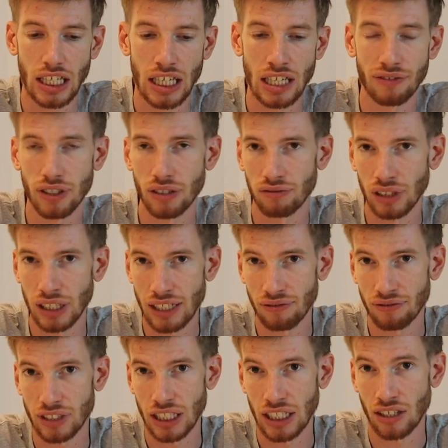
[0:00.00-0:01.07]
If you've
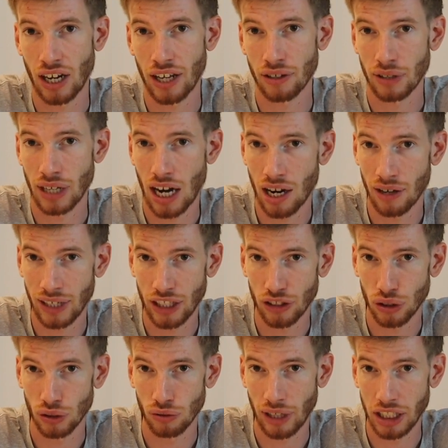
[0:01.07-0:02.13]
lived in either an
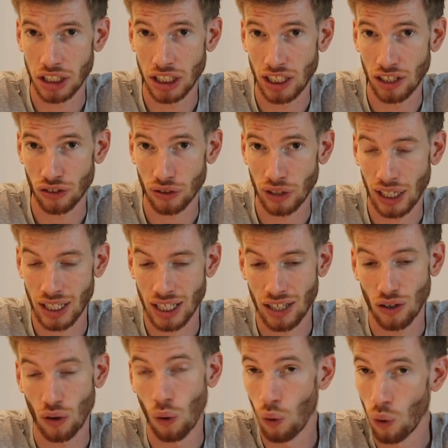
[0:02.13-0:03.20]
RA2 region in Australia
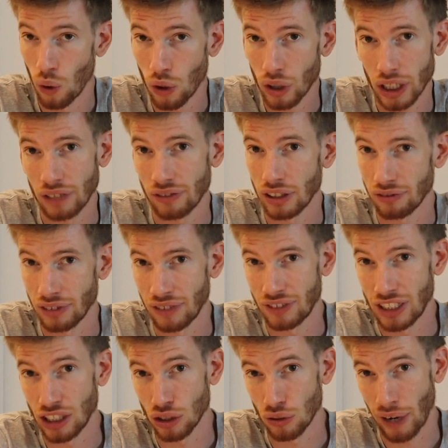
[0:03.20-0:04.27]
or if you've lived
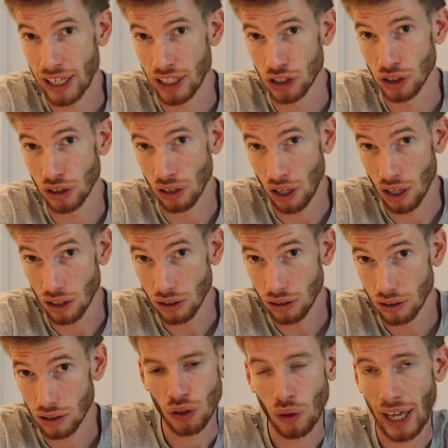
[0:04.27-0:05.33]
in Greater Geelong,
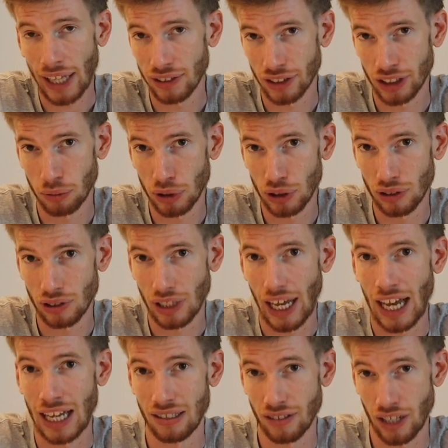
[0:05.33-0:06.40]
you're eligible
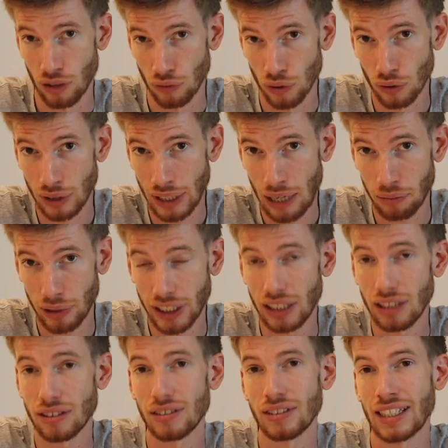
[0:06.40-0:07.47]
as a rural
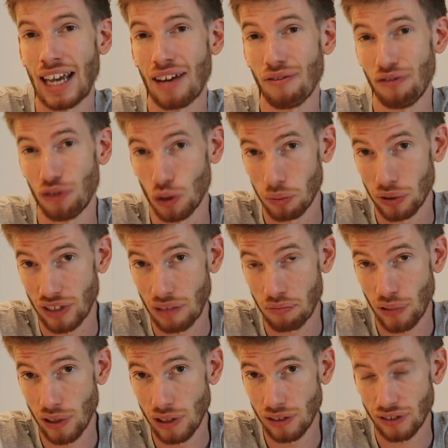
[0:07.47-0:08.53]
applicant to get 4%
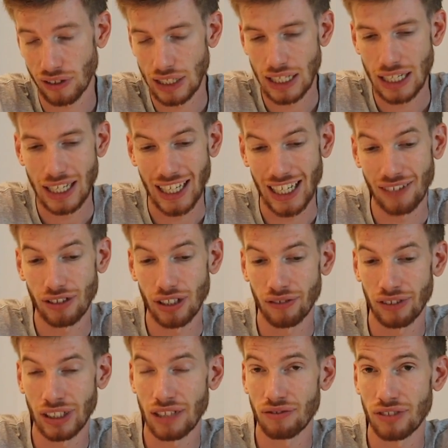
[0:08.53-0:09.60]
bonus. If
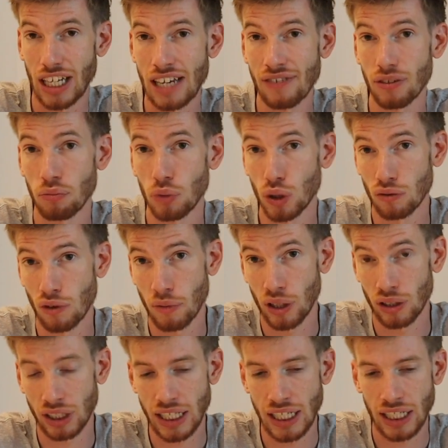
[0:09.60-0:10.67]
you've lived even more
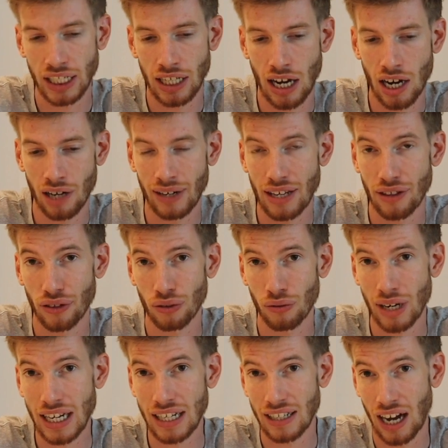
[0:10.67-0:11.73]
remotely in an
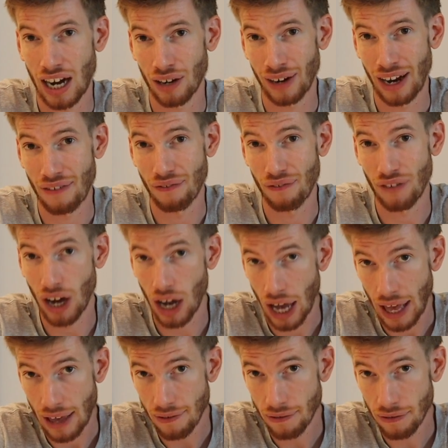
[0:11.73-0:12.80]
RA3 to
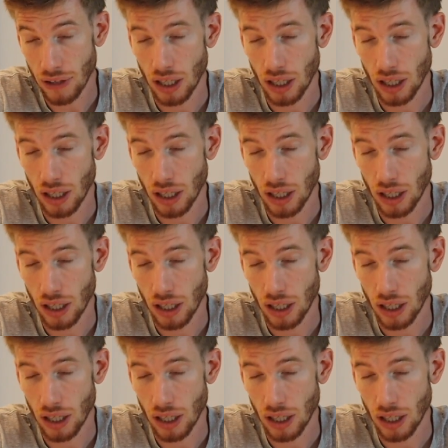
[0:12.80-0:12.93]
RA5,